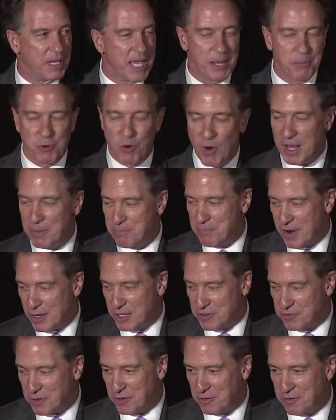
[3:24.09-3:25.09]
became
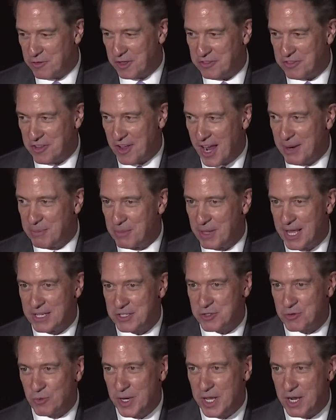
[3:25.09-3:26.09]
grandparents for the 5th time
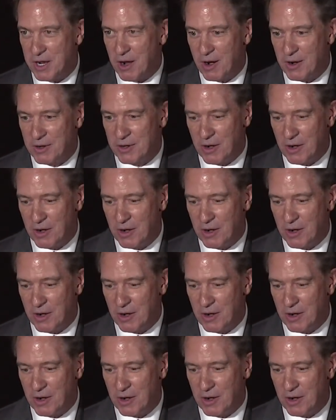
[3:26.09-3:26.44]
last week.